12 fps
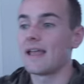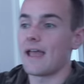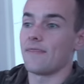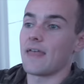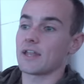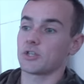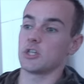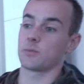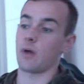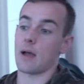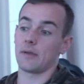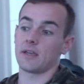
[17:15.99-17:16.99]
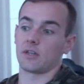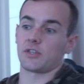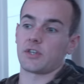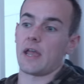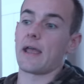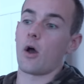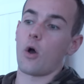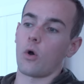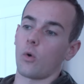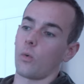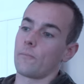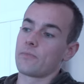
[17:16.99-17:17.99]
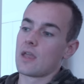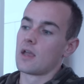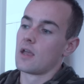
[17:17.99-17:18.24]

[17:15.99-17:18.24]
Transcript: And then she's probably gonna say, oh,